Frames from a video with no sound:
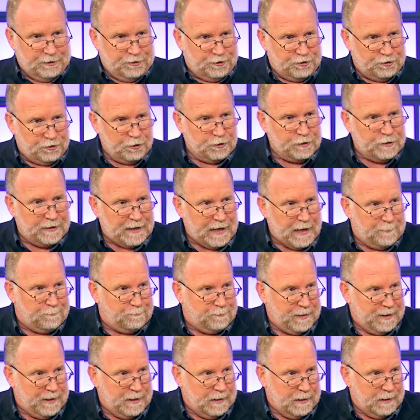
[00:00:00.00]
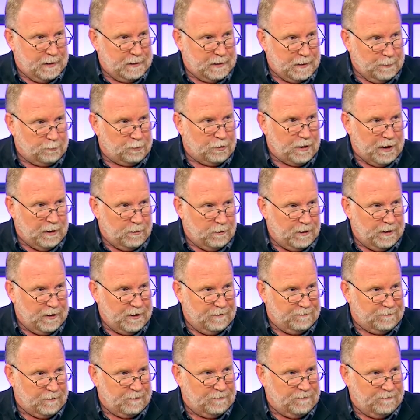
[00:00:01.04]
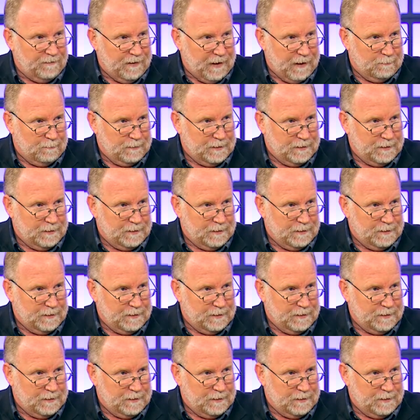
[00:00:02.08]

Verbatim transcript: should that be the priority of our families?